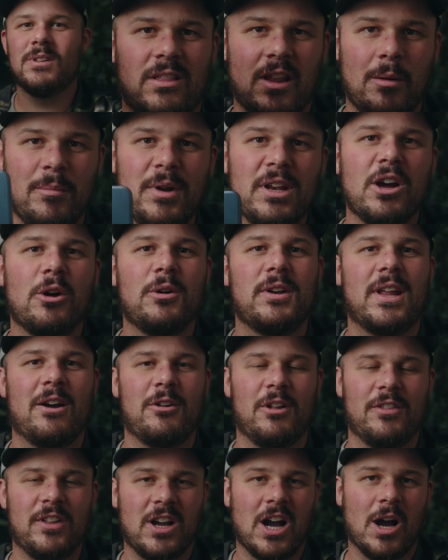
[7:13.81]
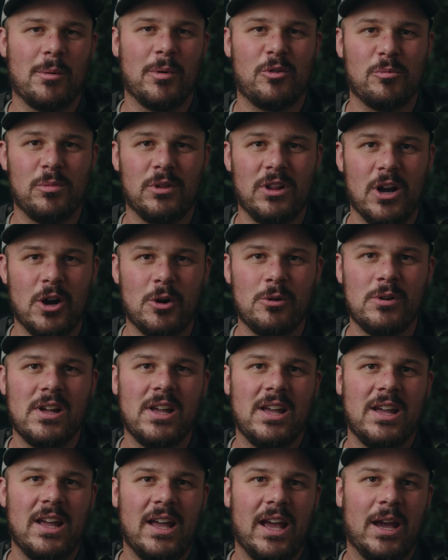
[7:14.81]
Let me know down in the comments below,
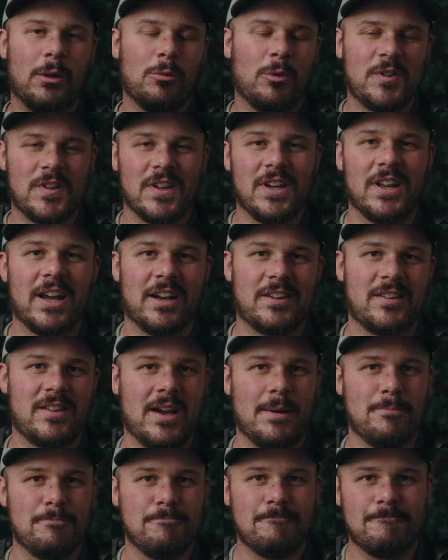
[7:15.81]
and we'll see you next time.